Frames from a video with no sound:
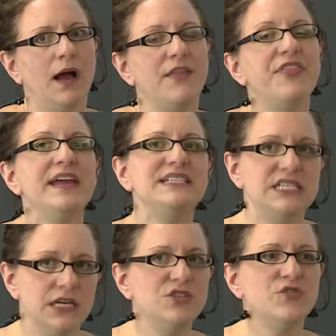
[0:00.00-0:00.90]
they
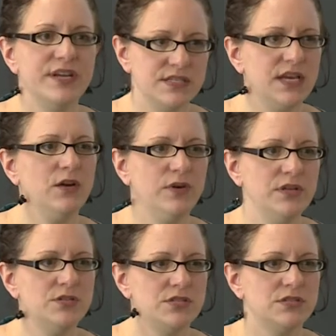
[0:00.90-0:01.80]
did trans
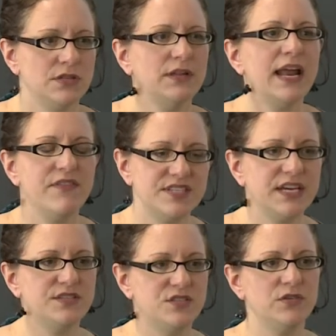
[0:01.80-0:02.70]
language. A lot of these
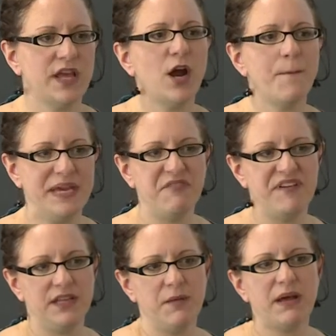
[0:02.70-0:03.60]
kids do. They are
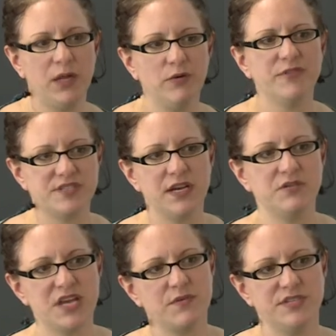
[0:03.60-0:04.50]
BFLA, bilingual first
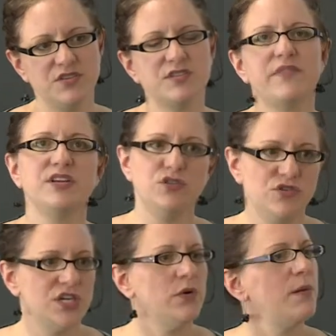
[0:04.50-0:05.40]
language acquisition, so they do
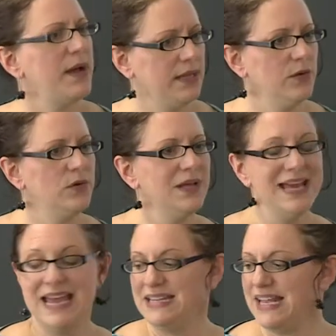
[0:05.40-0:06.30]
show up bilingual,
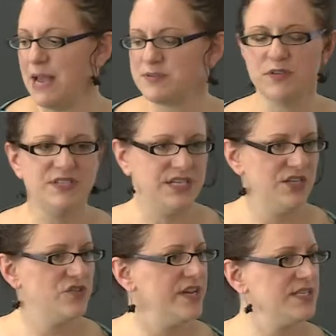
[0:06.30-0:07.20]
and they absolutely
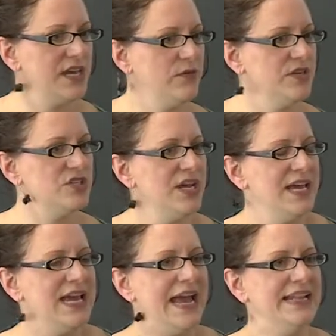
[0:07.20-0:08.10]
did trans language,
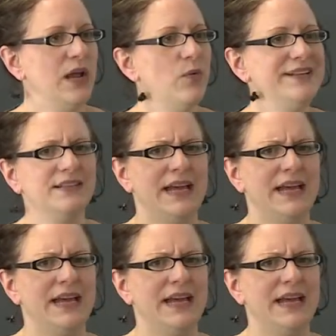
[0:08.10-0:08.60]
and they wouldn't